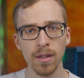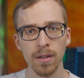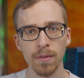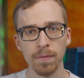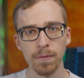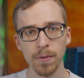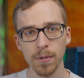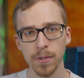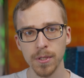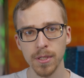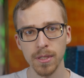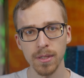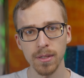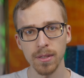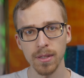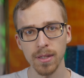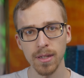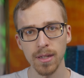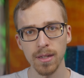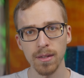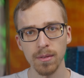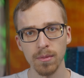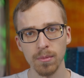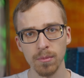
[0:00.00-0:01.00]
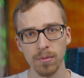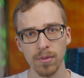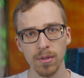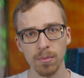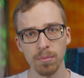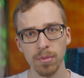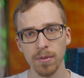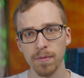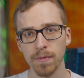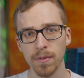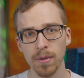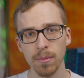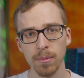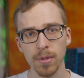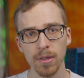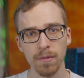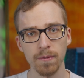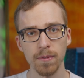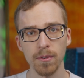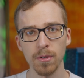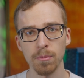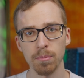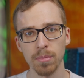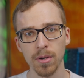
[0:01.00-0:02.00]
Fortunately, the performance
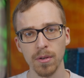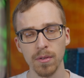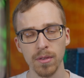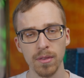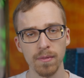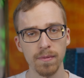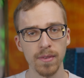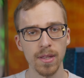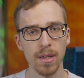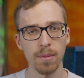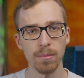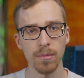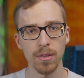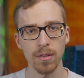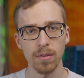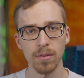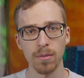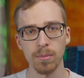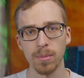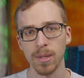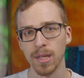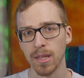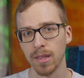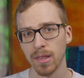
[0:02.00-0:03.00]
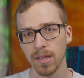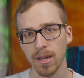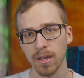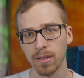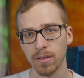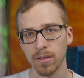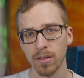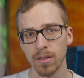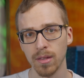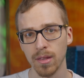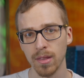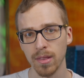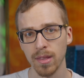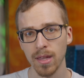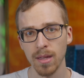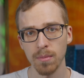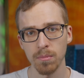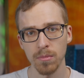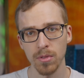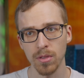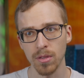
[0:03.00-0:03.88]
for both of them is going to be exactly the same,